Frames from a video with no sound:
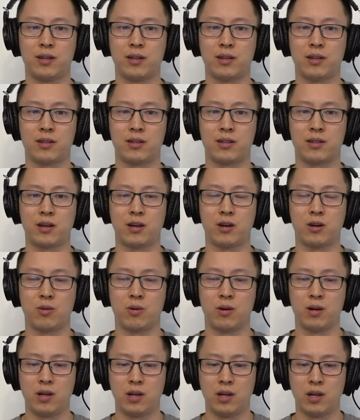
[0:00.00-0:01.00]
So,
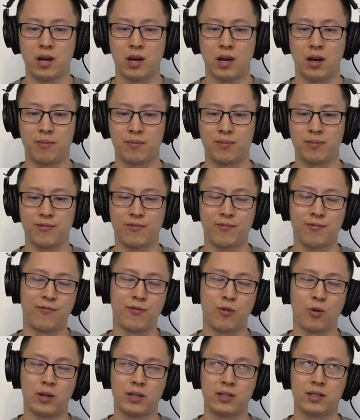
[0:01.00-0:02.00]
um,
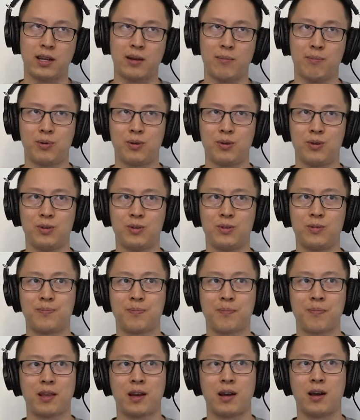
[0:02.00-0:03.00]
for example,
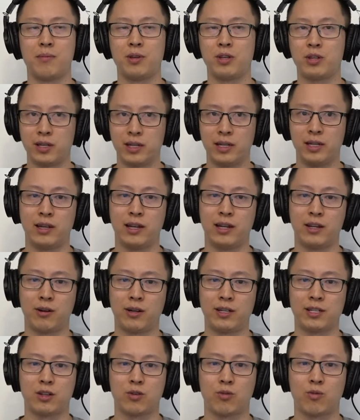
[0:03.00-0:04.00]
um, you can e-
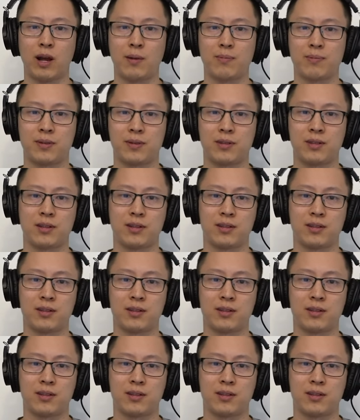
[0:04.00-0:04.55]
increase the reps.